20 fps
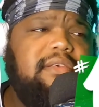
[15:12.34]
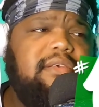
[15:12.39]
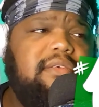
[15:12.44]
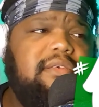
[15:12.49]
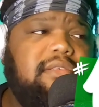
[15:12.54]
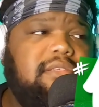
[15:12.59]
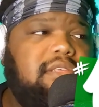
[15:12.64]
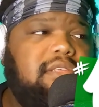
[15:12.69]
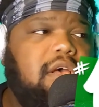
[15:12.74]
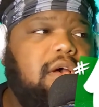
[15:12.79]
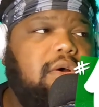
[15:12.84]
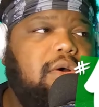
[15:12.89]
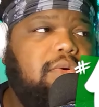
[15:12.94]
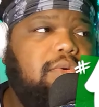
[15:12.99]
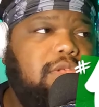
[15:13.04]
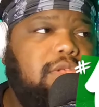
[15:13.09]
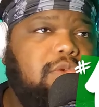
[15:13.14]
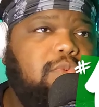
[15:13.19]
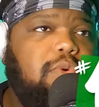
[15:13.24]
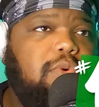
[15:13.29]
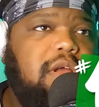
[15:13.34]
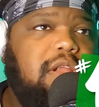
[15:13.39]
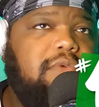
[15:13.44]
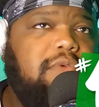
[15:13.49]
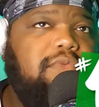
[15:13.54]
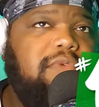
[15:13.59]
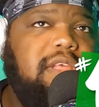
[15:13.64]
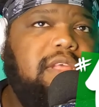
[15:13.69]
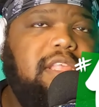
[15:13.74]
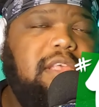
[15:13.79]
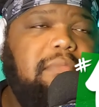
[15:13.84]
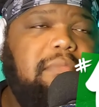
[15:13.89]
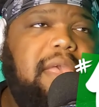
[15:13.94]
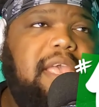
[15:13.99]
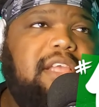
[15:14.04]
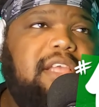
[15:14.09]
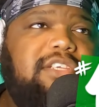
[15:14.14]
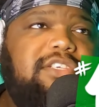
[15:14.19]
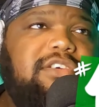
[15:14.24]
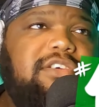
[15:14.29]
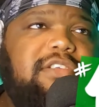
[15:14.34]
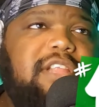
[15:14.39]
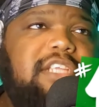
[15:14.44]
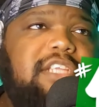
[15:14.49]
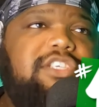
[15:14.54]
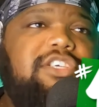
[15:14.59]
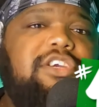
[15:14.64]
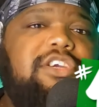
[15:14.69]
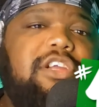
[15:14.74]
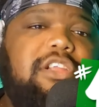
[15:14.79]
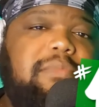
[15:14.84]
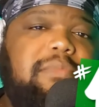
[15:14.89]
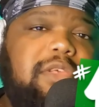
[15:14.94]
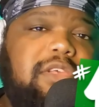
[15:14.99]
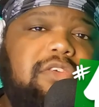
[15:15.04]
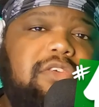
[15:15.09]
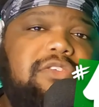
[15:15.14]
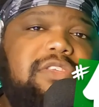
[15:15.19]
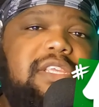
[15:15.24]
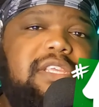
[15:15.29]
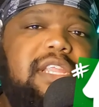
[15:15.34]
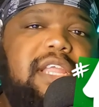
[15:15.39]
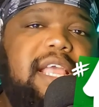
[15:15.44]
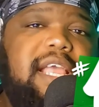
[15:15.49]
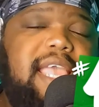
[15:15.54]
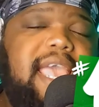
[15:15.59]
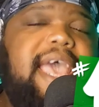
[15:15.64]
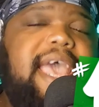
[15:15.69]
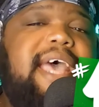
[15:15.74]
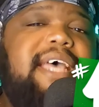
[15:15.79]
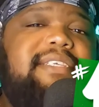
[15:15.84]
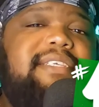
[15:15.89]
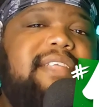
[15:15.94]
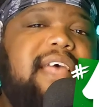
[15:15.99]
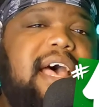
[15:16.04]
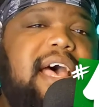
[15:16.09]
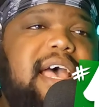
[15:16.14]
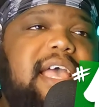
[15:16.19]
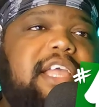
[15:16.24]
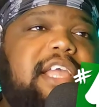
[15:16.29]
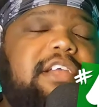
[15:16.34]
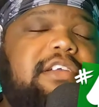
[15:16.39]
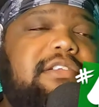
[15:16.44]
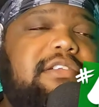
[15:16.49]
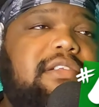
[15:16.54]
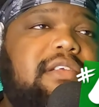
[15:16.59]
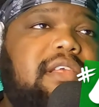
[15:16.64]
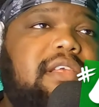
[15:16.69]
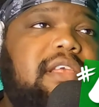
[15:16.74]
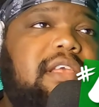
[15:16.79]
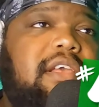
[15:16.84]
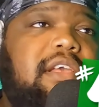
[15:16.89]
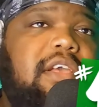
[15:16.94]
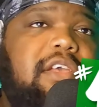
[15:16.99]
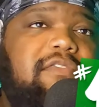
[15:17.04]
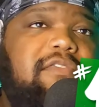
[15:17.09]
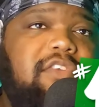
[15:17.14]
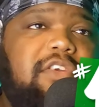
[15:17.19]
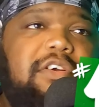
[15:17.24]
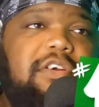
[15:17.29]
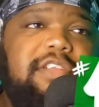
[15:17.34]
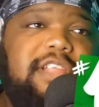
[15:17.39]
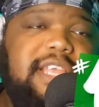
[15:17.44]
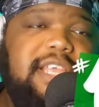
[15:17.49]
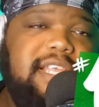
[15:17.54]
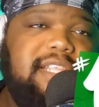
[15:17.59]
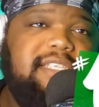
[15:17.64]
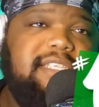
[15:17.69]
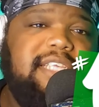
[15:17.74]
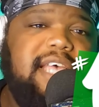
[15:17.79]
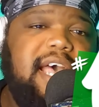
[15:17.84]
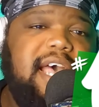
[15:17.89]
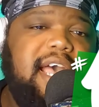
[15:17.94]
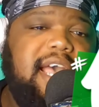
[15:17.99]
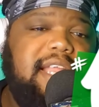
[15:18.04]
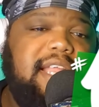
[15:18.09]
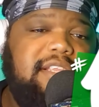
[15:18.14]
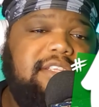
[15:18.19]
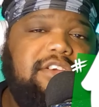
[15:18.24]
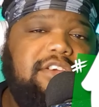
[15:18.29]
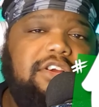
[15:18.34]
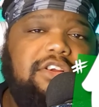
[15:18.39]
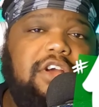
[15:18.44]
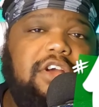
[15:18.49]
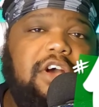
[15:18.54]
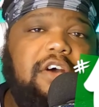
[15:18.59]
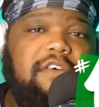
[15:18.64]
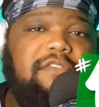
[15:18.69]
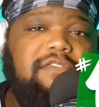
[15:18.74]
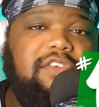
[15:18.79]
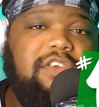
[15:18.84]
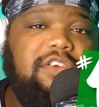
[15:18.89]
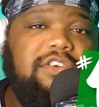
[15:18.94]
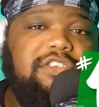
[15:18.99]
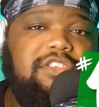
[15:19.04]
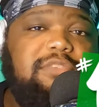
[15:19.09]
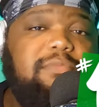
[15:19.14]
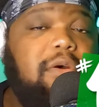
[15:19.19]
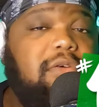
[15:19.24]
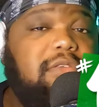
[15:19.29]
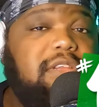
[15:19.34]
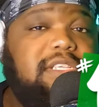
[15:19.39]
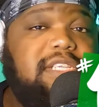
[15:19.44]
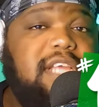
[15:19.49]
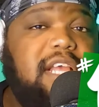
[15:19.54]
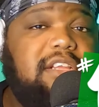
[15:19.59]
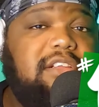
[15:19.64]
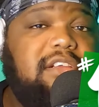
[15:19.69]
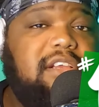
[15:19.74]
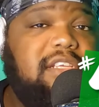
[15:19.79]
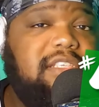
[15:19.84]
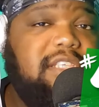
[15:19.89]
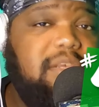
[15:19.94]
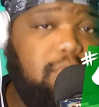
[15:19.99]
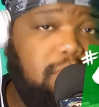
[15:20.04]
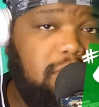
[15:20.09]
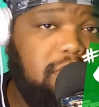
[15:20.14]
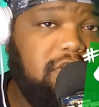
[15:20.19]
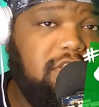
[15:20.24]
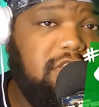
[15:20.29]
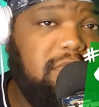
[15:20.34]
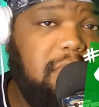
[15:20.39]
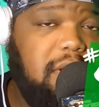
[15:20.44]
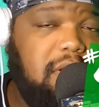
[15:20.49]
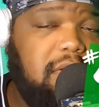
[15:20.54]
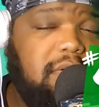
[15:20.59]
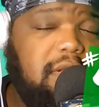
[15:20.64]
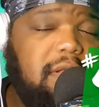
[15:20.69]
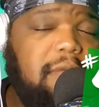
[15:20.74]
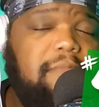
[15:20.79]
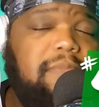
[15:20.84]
So you want to really make sure that you're going to be using a cast iron. If you're on the inside, turn off your smoke detector because it will smoke.